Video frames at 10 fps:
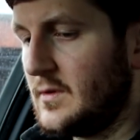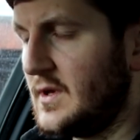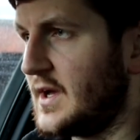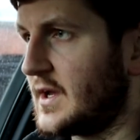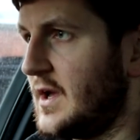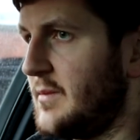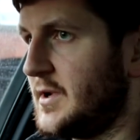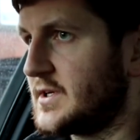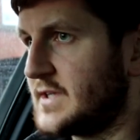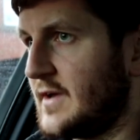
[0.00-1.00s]
Yeah,
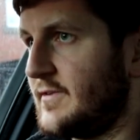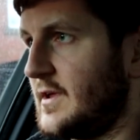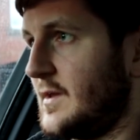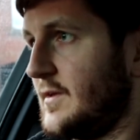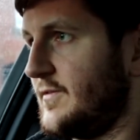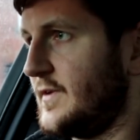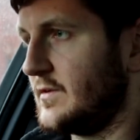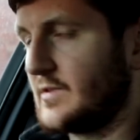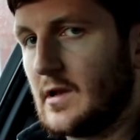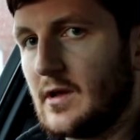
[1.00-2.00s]
gearbox definitely
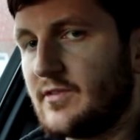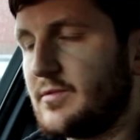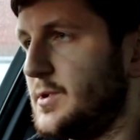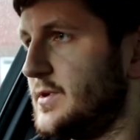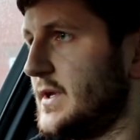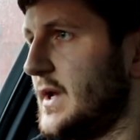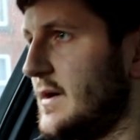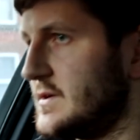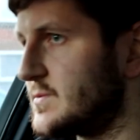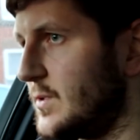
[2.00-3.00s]
feels a lot smoother
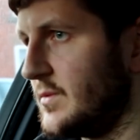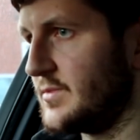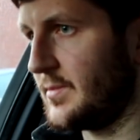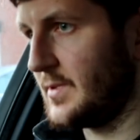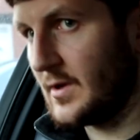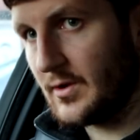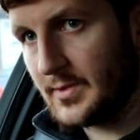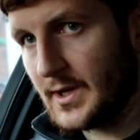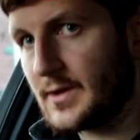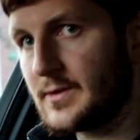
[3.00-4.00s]
now it's warmed up a little
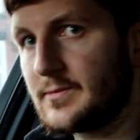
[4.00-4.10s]
bit.